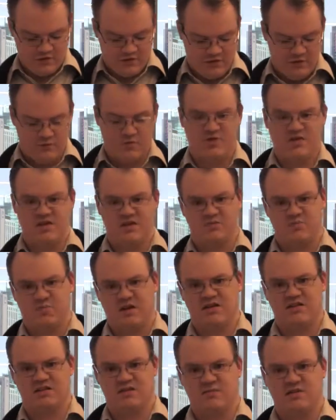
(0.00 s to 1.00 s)
with this
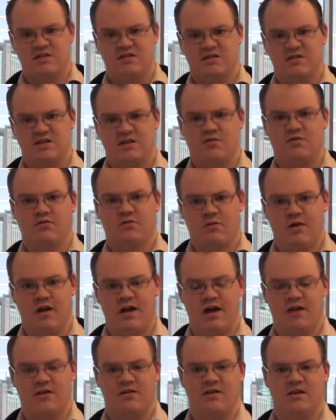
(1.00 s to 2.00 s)
pessimistic
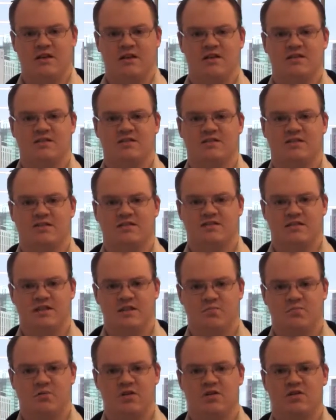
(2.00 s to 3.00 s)
crowd is the
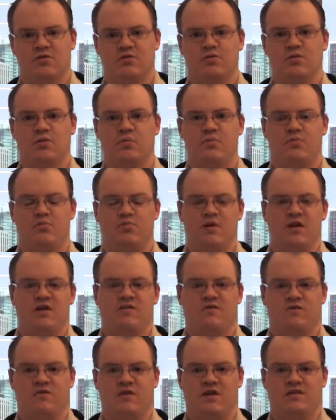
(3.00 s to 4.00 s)
typical
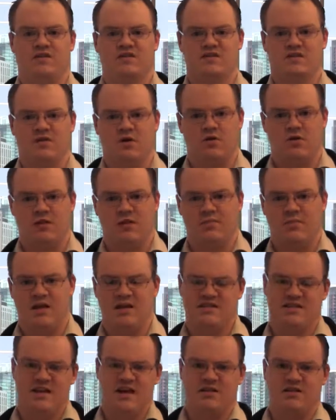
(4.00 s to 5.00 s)
bread-fed scholar
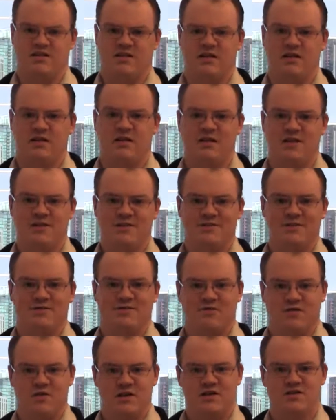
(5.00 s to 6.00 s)
mentality that
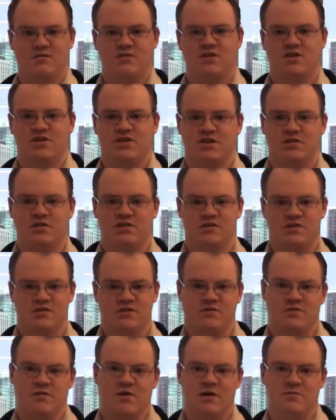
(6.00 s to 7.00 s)
Friedrich Schiller
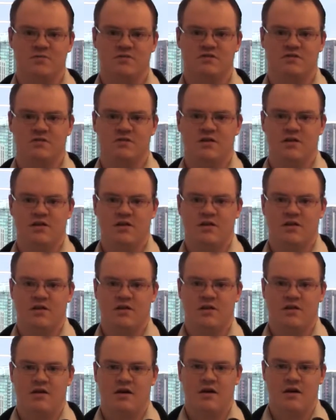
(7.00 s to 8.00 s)
describes.
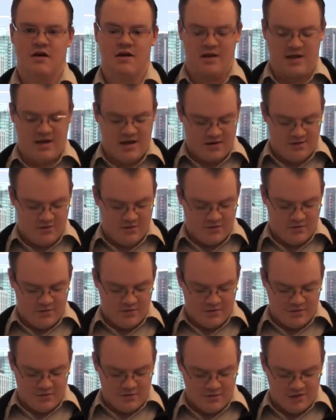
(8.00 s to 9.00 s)
And
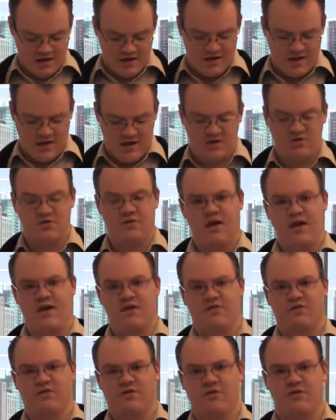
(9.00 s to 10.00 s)
on the other hand, you
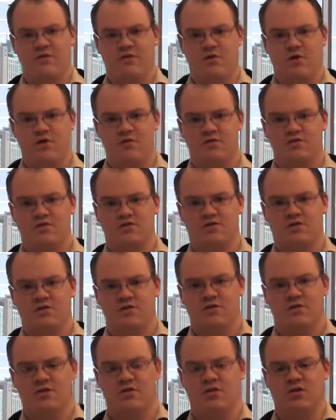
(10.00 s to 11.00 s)
have those
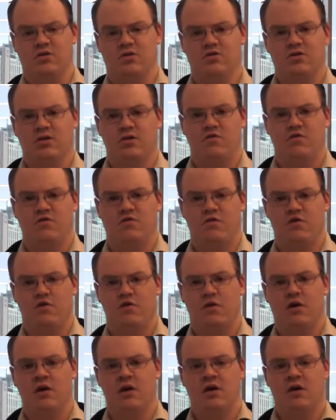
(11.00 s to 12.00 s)
who are looking
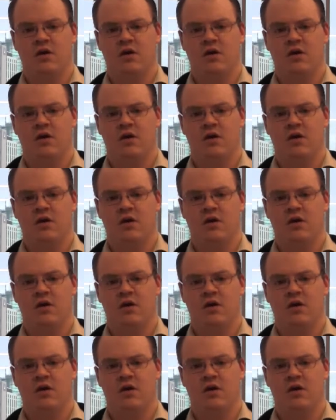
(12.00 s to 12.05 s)
for